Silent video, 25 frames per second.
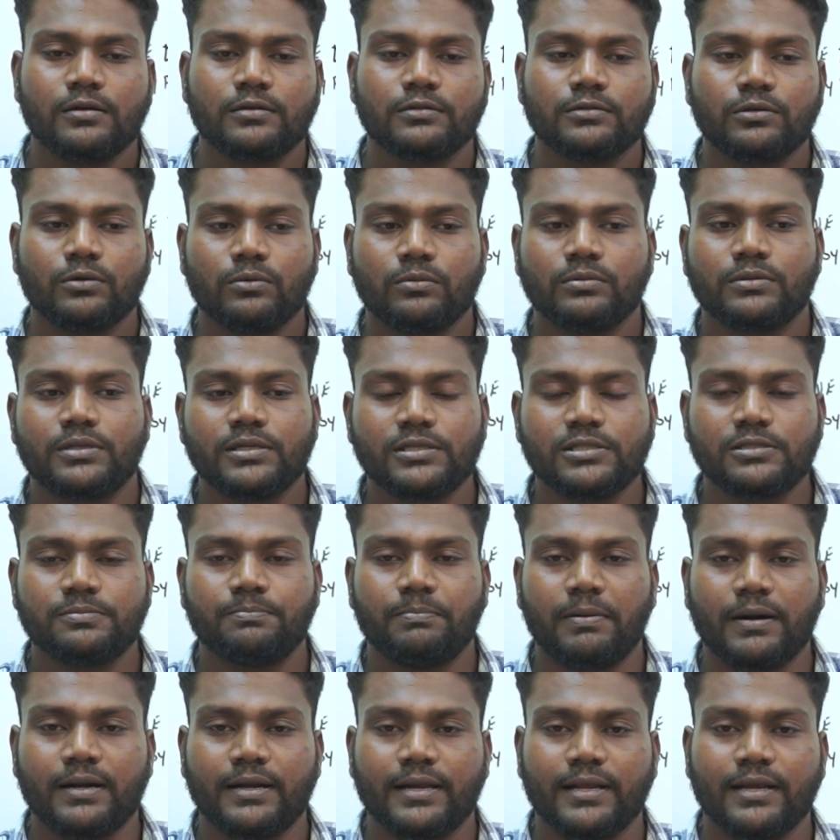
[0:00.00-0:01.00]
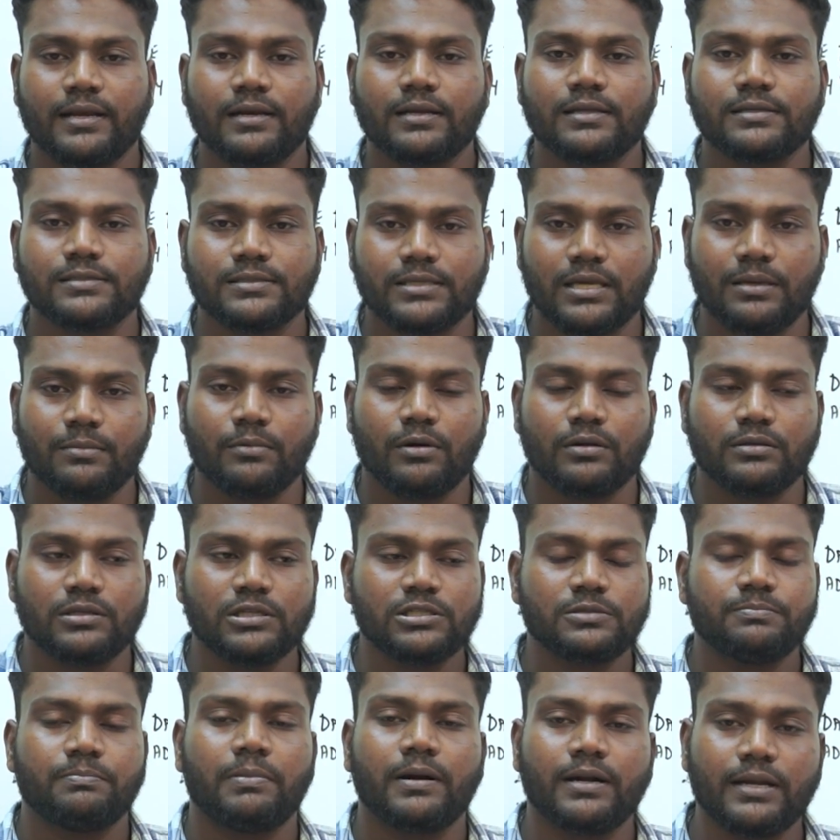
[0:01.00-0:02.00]
So this particular scheme or
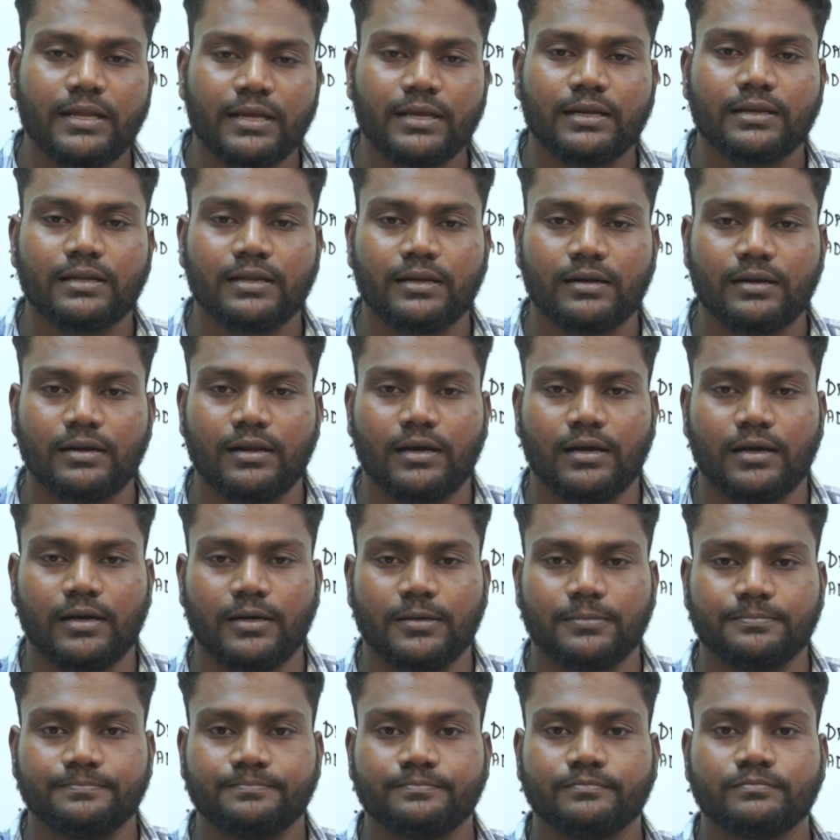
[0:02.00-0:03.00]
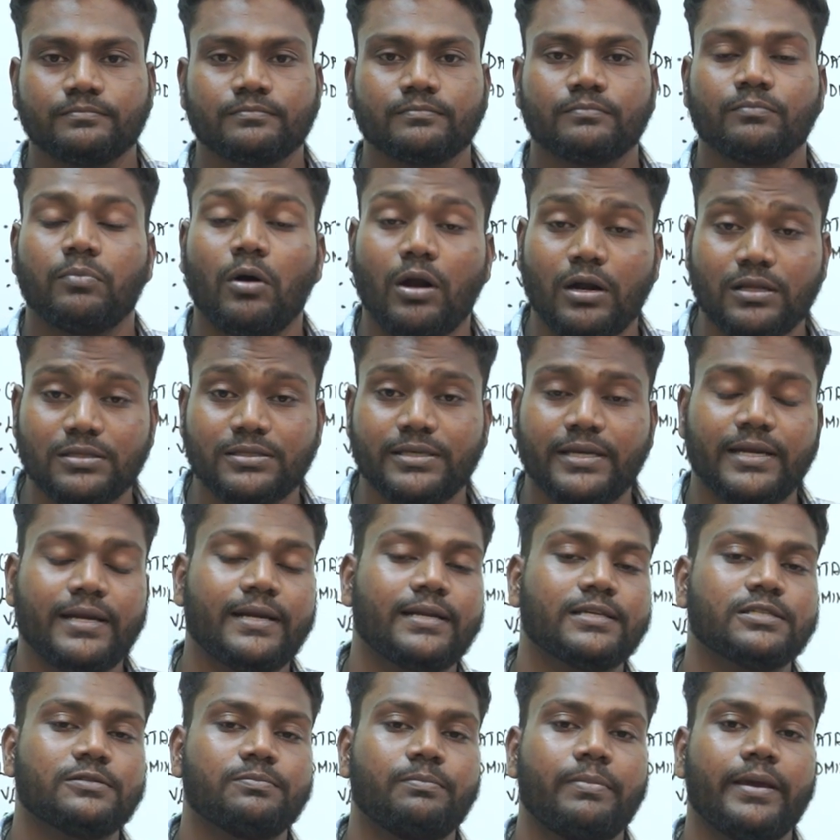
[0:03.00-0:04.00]
this particular policy
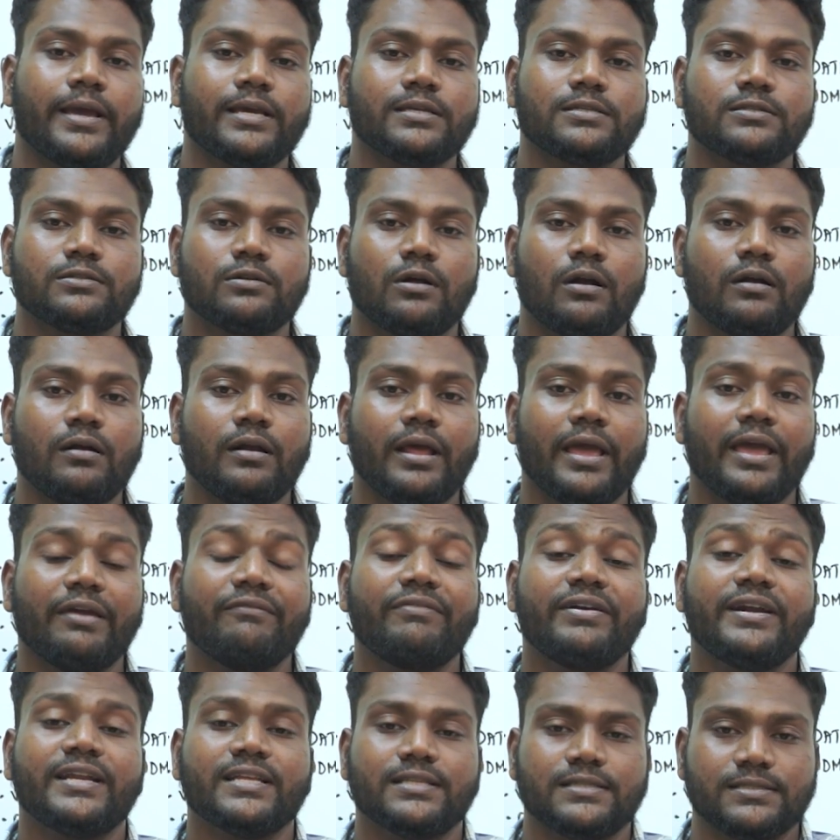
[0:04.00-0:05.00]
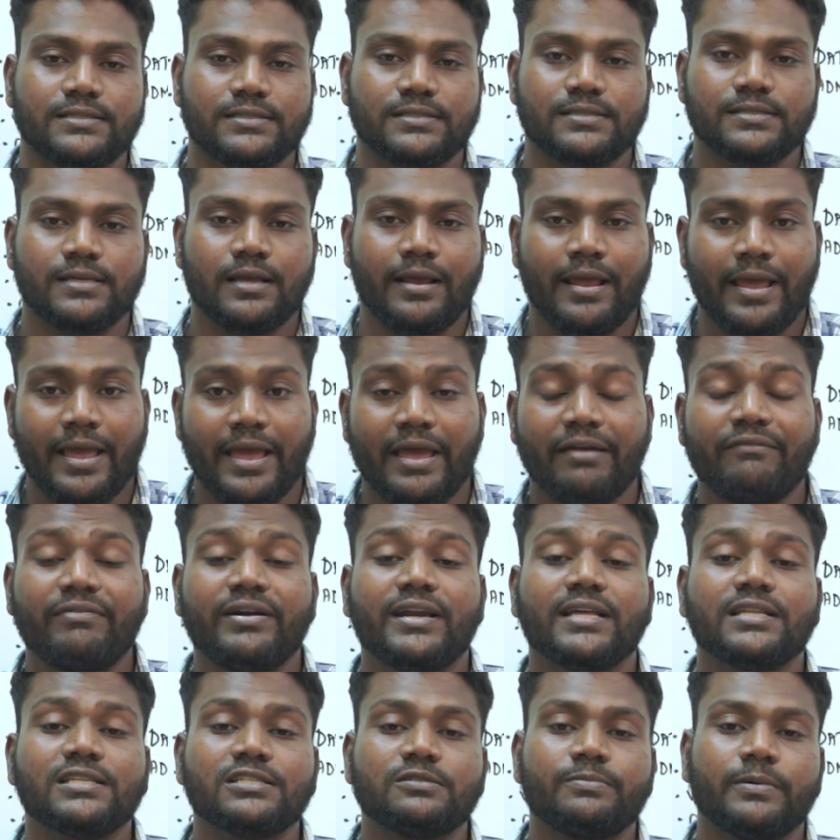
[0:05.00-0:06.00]
is based on evidence.
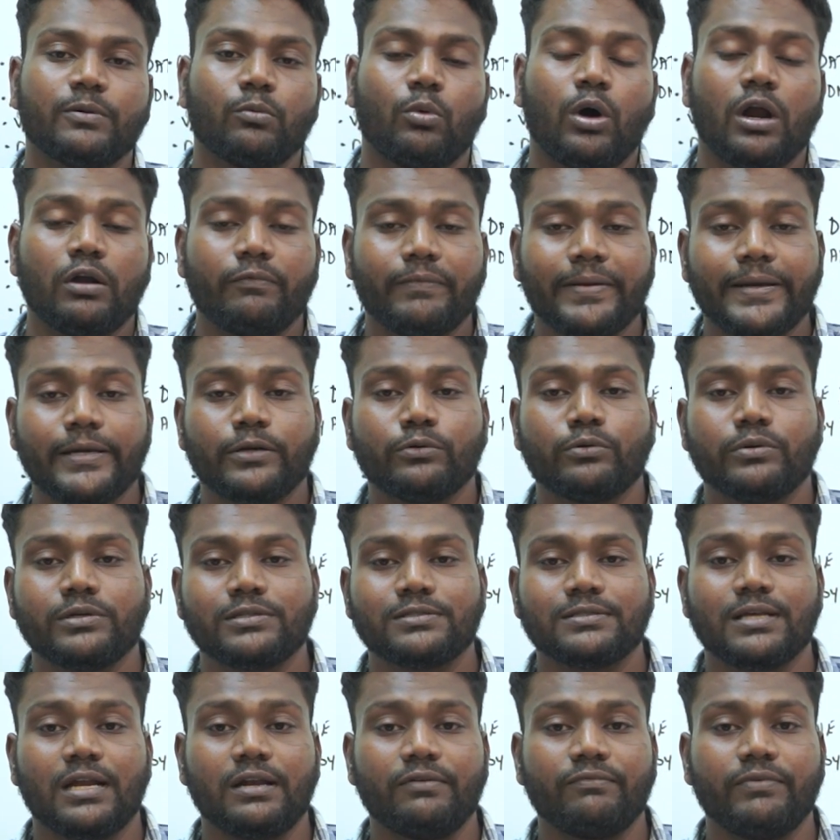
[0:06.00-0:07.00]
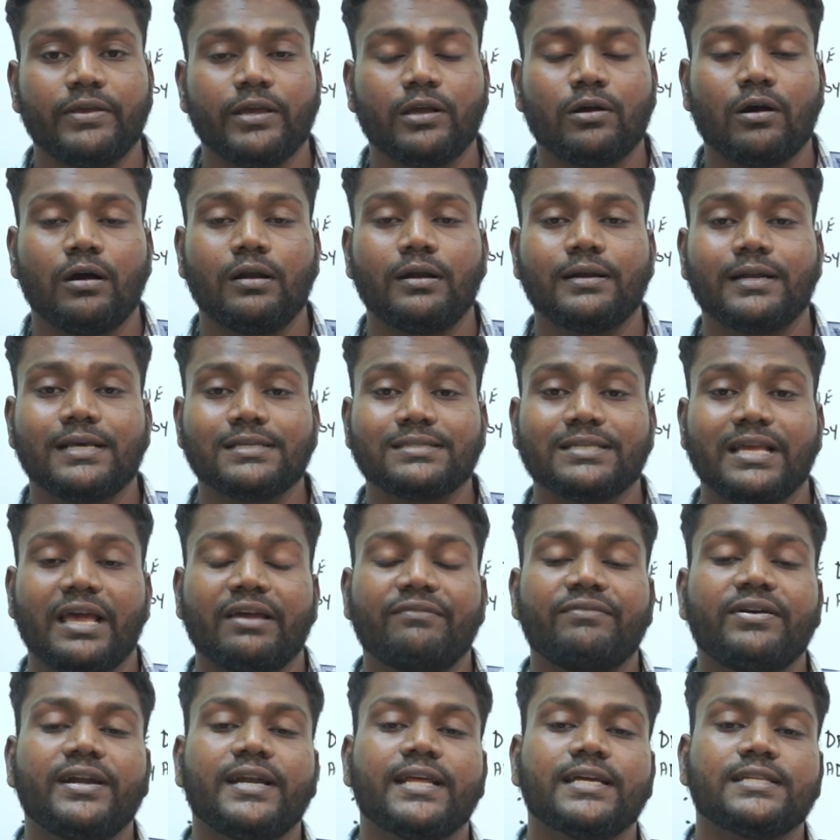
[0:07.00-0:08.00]
What we do is that we call it as
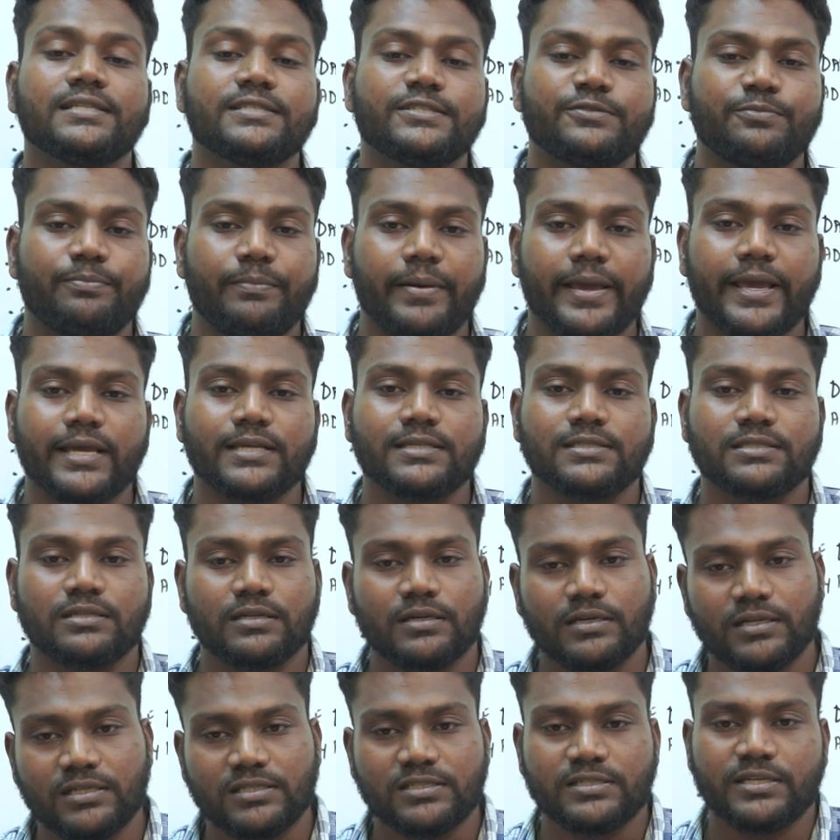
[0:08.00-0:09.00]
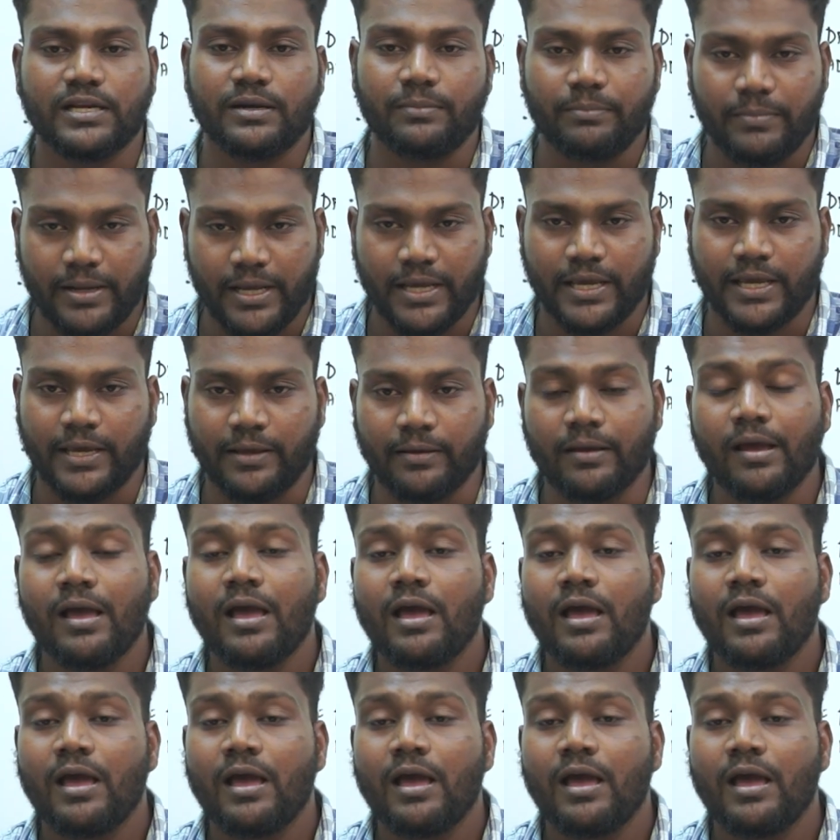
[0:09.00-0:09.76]
evidence based decision making.